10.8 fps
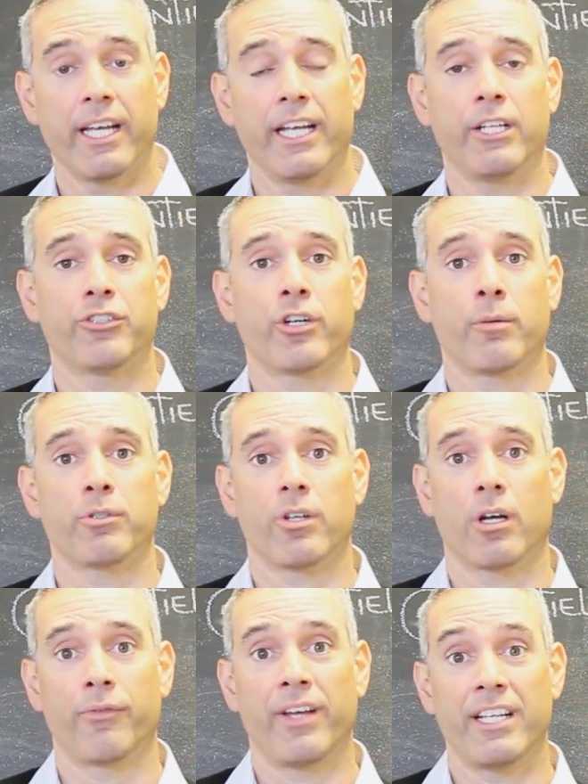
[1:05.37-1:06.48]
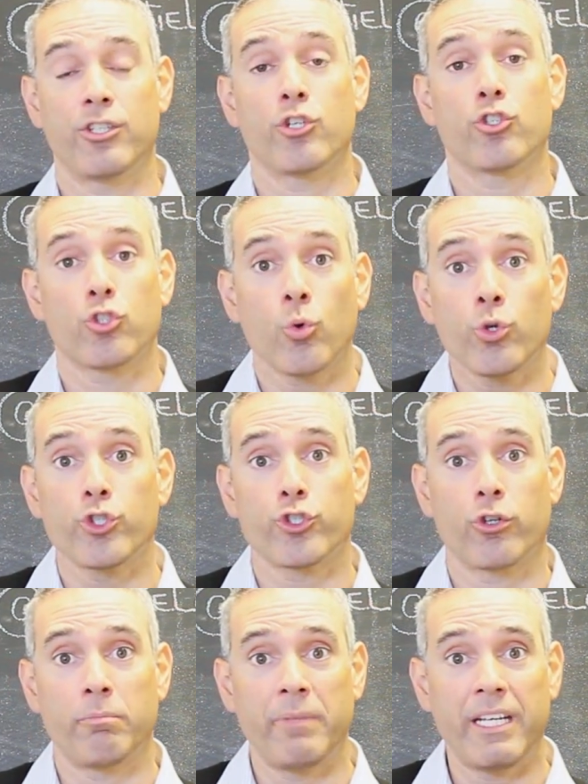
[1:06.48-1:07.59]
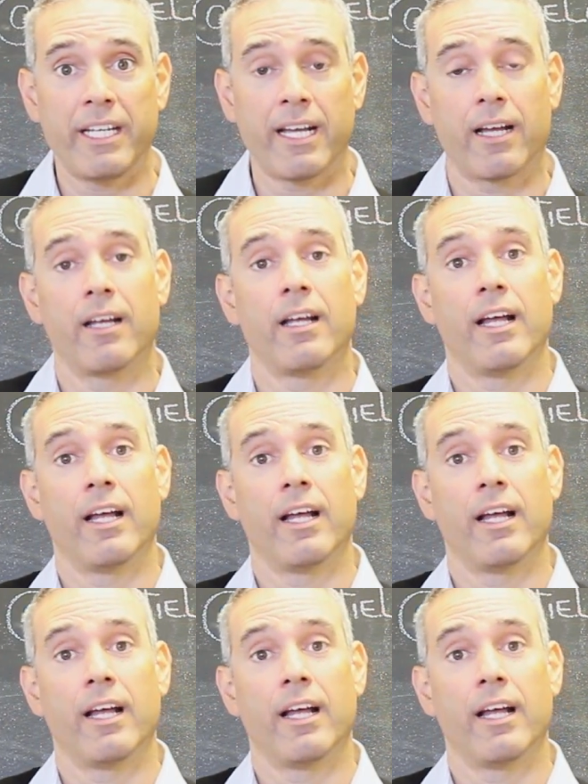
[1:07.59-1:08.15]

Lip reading: in terms of his social media